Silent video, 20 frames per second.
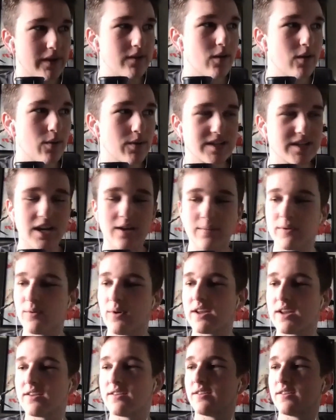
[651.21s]
You always got to be
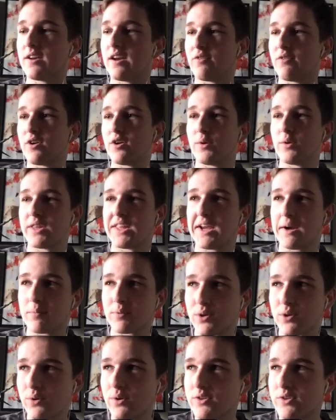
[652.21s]
ready. You never know when the
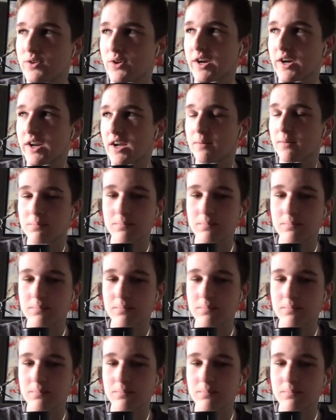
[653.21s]
opportunities are going to come.